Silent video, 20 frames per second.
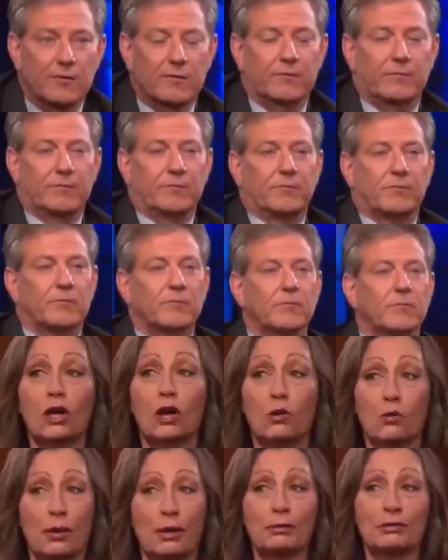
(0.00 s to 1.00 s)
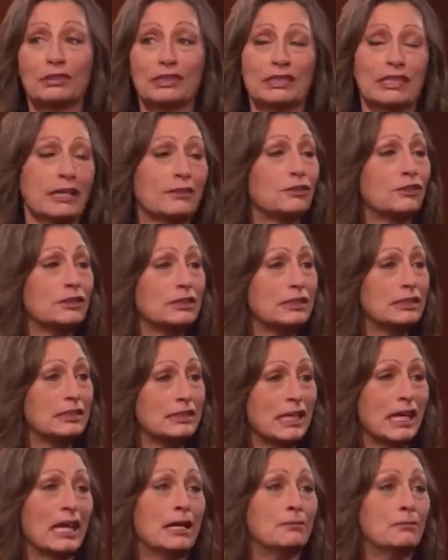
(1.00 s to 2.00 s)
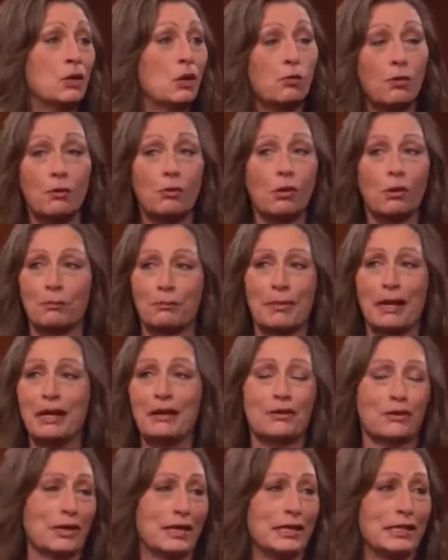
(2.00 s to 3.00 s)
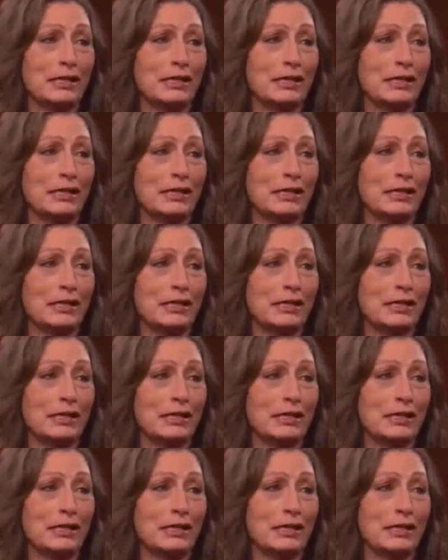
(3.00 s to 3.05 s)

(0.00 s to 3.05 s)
We were together at the time. We weren't married.